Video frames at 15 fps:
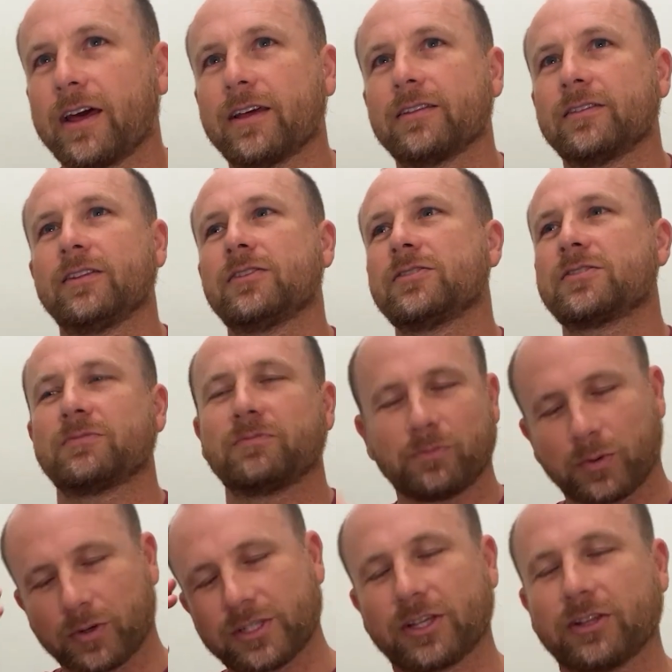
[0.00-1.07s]
there's
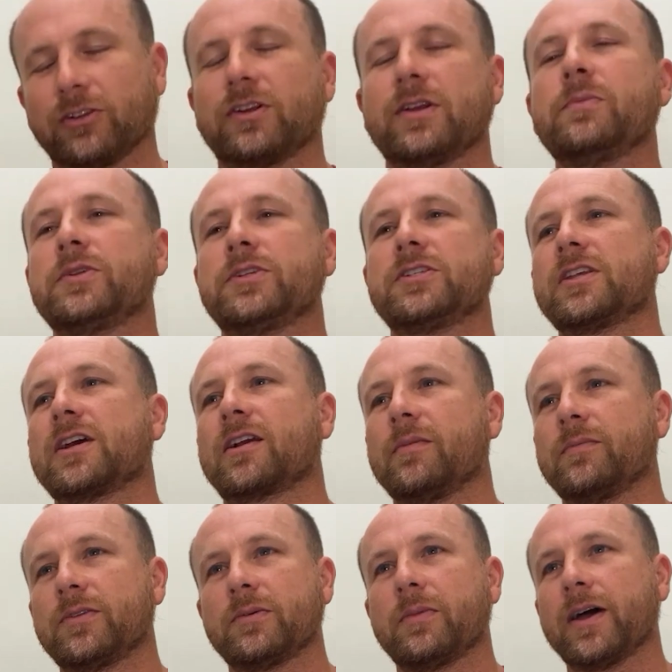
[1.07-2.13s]
particular images that
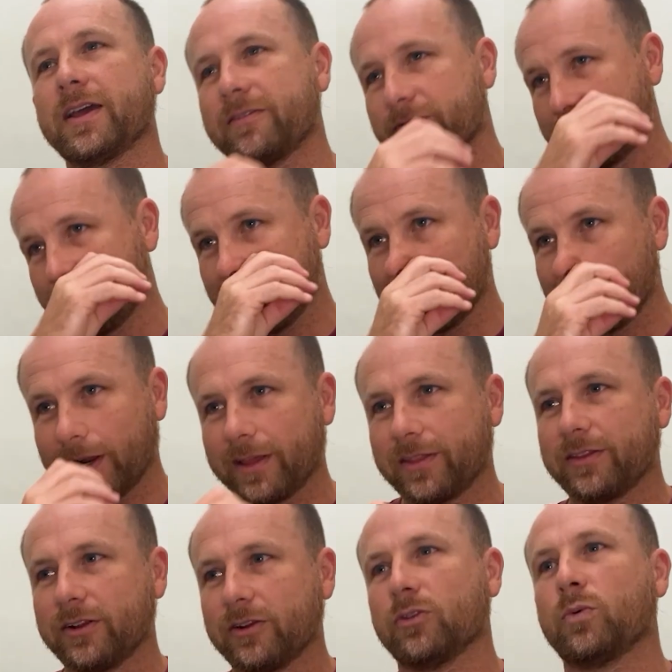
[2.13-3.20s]
come to mind for me when I
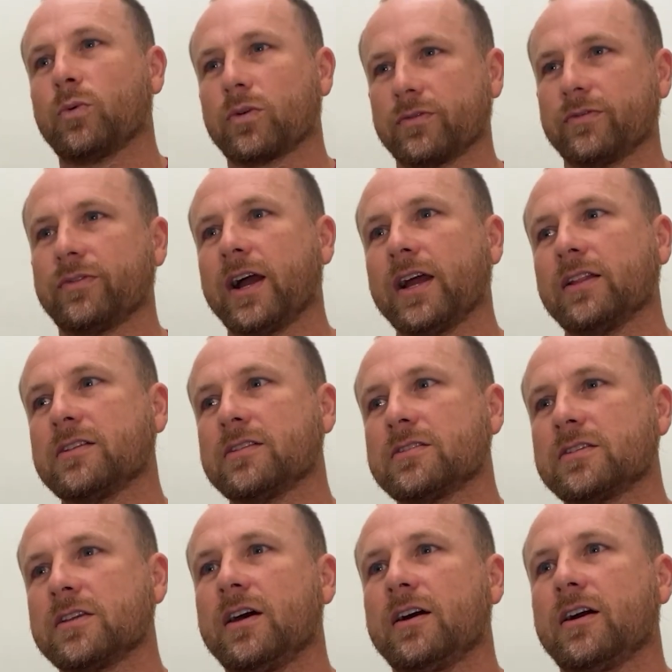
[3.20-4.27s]
hear the word
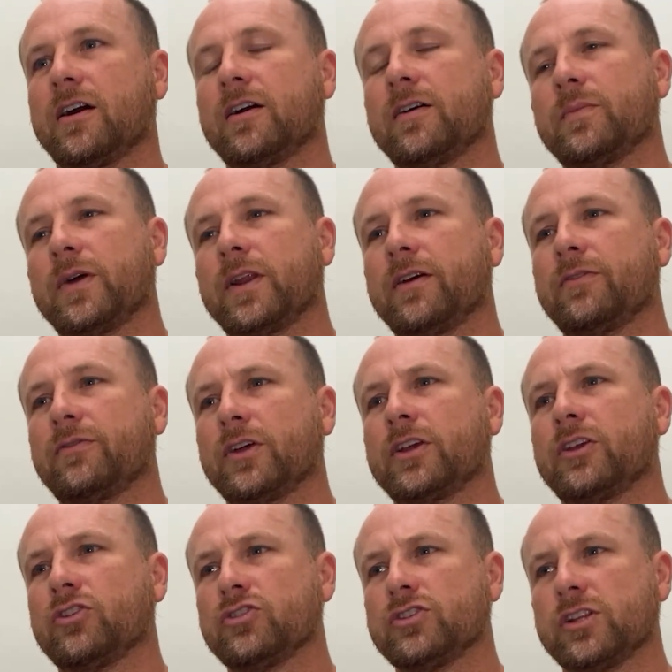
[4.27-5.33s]
violence. And I feel like
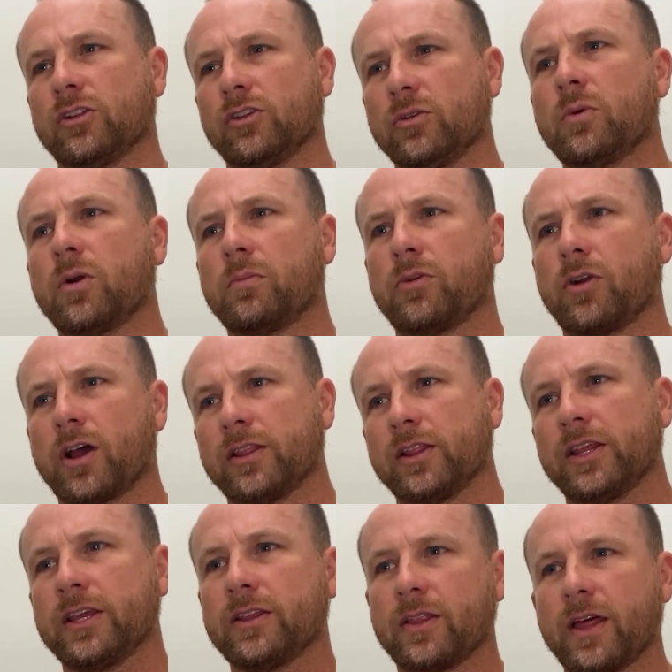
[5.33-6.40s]
you're using it a little more
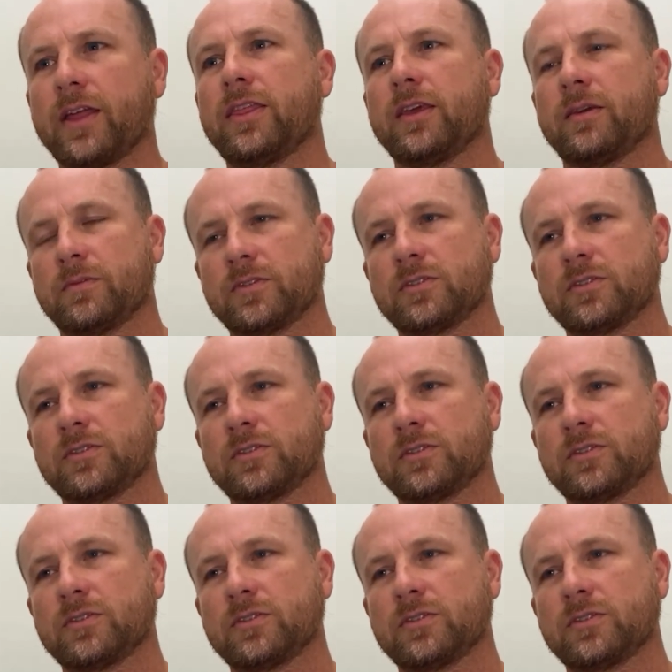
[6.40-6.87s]
broadly. I think